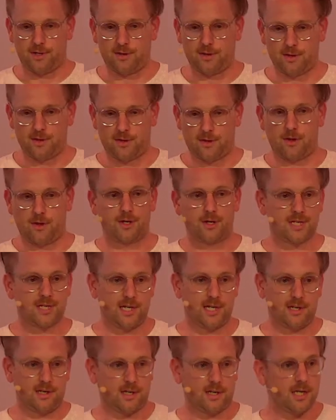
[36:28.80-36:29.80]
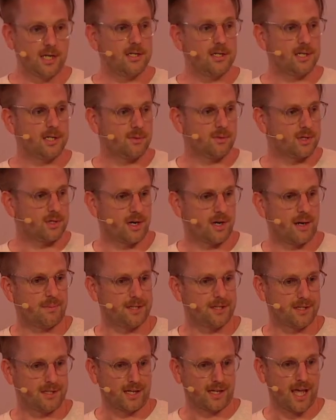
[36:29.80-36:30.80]
13 kids that were trapped in
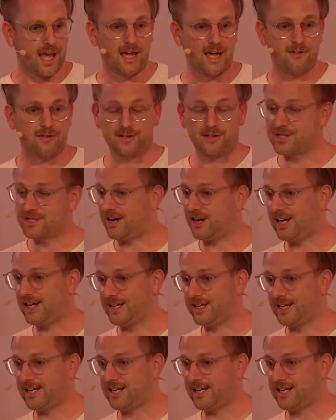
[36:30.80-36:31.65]
the cave in Thailand,